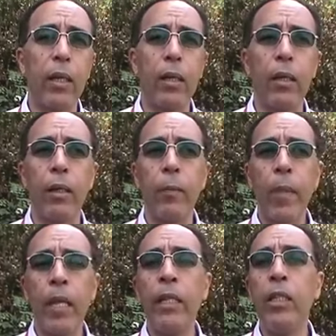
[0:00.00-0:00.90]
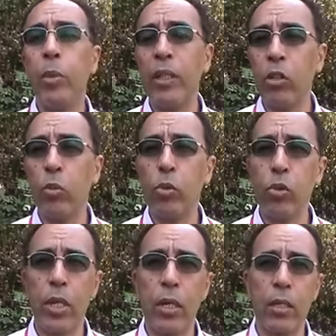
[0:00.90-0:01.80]
an independent
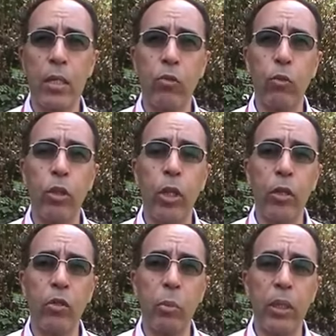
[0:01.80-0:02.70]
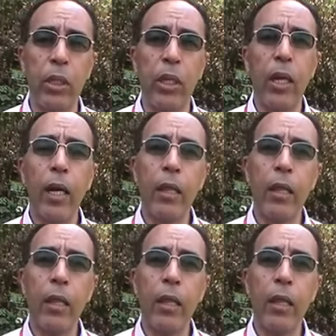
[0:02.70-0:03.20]
process that would not be